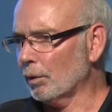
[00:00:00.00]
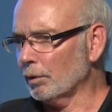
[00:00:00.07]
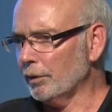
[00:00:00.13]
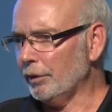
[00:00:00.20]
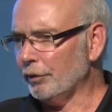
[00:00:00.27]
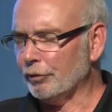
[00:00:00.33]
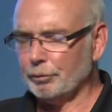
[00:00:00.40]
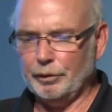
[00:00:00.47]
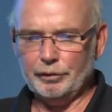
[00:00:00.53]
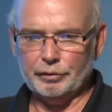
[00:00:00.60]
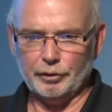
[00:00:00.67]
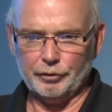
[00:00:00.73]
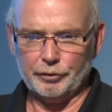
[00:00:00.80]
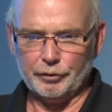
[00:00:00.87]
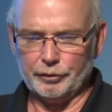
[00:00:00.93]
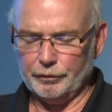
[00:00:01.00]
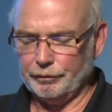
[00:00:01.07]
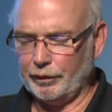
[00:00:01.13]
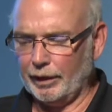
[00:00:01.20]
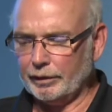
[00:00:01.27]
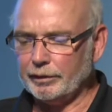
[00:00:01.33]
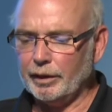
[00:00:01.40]
earliest researchers, in
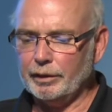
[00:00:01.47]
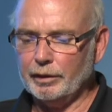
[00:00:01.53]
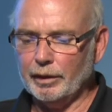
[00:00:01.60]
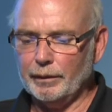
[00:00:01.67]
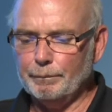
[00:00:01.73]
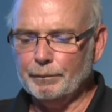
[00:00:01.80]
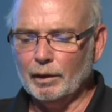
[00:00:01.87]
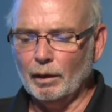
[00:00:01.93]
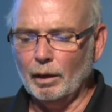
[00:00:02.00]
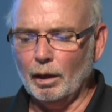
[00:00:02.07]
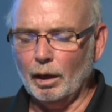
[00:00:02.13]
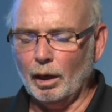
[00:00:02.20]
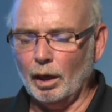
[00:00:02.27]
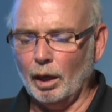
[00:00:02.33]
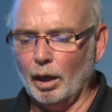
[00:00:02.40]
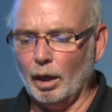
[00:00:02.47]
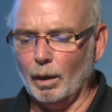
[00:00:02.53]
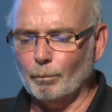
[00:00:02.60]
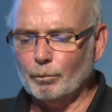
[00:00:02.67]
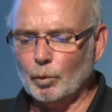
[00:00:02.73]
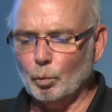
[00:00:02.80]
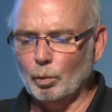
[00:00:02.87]
fact, I did,
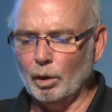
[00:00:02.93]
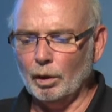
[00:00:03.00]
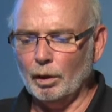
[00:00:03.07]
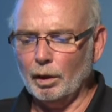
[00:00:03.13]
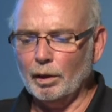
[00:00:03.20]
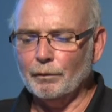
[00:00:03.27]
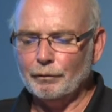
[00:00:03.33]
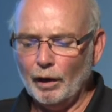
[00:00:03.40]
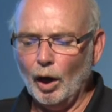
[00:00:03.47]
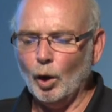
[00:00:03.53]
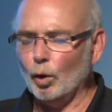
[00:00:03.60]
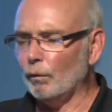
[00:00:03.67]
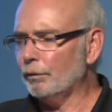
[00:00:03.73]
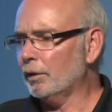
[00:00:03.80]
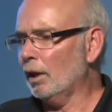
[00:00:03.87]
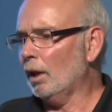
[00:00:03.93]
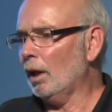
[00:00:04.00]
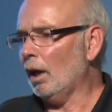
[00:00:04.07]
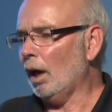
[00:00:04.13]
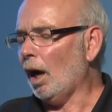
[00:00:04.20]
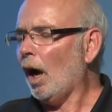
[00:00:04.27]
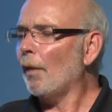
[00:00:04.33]
involved
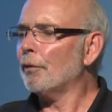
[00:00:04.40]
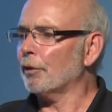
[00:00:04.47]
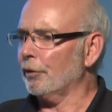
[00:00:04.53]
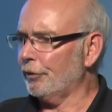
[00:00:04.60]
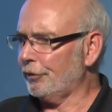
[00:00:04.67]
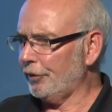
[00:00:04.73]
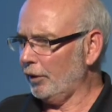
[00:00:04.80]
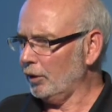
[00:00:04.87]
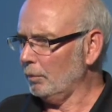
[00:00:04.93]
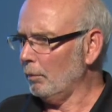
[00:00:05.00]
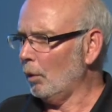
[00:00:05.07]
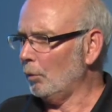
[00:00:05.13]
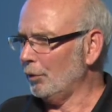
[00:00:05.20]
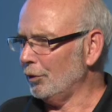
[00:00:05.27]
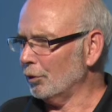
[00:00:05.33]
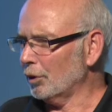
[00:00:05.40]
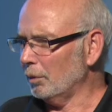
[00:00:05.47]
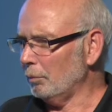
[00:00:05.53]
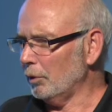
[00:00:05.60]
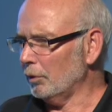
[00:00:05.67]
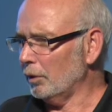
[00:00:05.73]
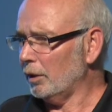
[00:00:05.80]
other ceremonial
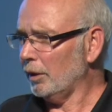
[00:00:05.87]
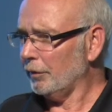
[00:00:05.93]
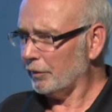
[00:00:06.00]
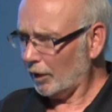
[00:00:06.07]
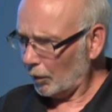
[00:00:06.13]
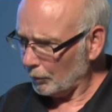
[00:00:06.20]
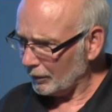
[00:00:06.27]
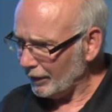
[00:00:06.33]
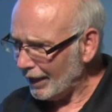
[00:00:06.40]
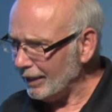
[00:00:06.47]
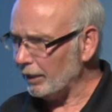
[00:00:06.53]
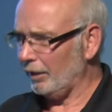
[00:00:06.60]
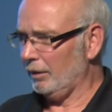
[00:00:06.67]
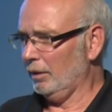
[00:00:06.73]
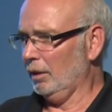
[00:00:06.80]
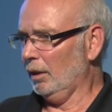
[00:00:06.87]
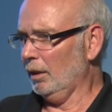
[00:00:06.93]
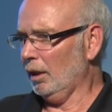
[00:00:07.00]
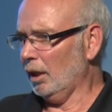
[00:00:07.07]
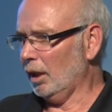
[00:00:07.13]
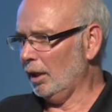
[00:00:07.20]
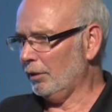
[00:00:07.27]
communities that are related
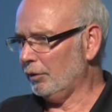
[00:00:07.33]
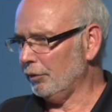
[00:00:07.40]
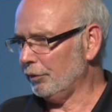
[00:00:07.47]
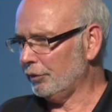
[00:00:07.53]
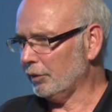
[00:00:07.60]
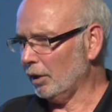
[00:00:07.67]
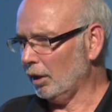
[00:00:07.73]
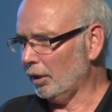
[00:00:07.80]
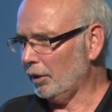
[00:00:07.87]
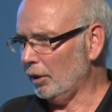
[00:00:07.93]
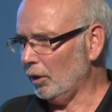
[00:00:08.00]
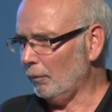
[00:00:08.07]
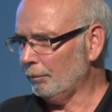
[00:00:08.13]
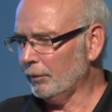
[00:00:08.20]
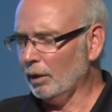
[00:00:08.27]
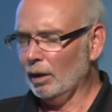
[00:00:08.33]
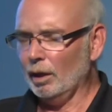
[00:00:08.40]
to Skunk Hill